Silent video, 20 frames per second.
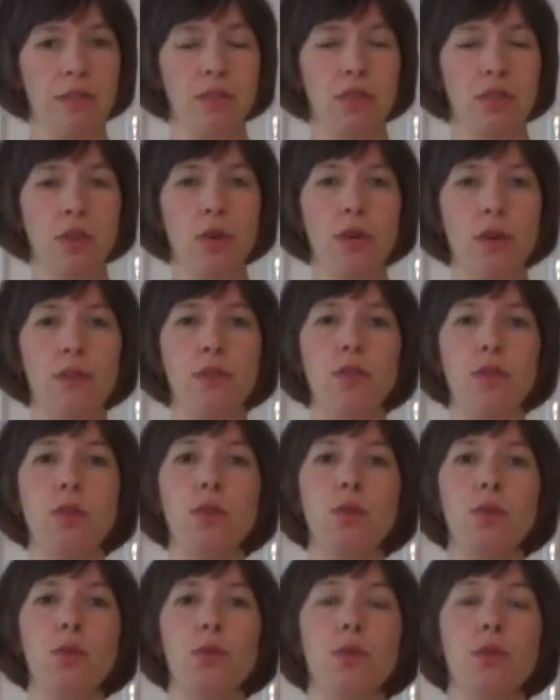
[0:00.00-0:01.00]
So if
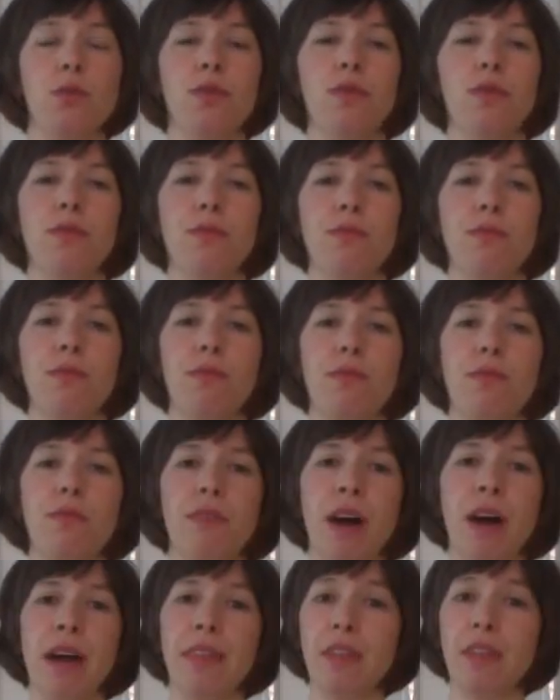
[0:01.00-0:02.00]
you
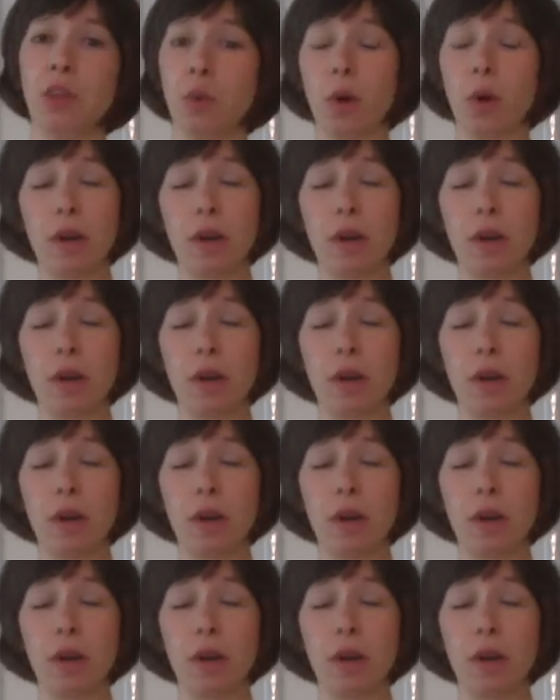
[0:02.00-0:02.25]
find that you